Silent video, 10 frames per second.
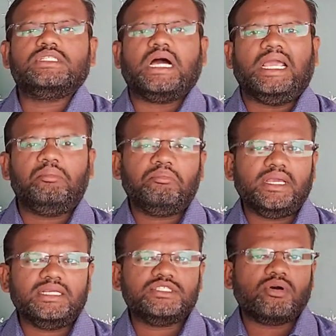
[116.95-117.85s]
time
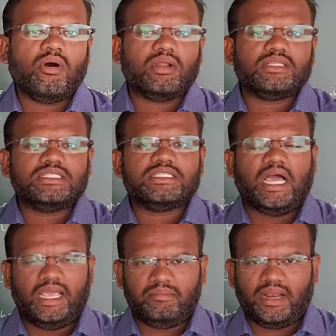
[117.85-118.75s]
based or the
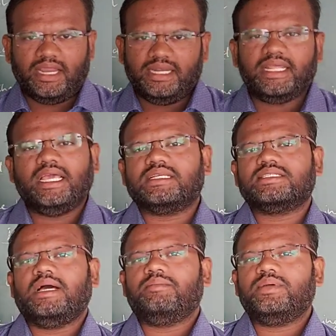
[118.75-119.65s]
timelined
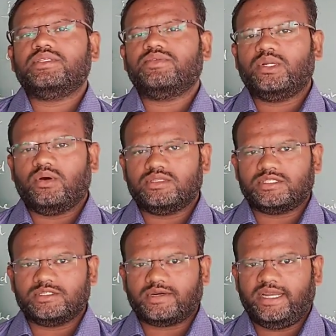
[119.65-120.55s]
examples will
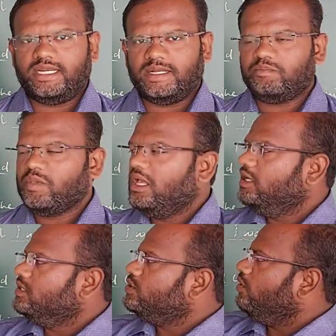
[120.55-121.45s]
concentrate.
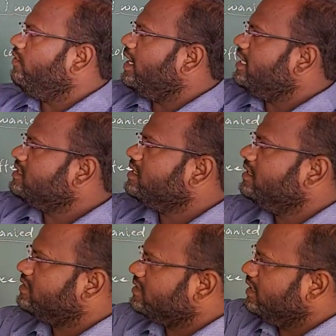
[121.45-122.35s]
So whereas
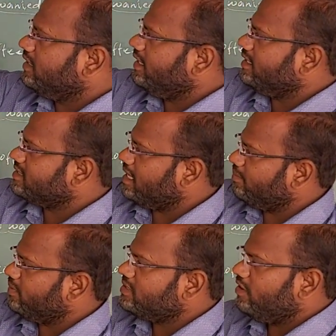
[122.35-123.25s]
certain
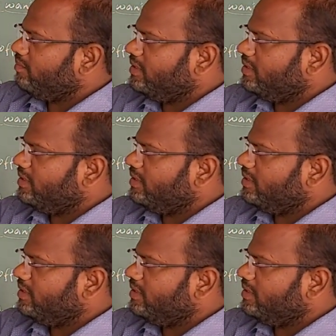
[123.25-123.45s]
examples have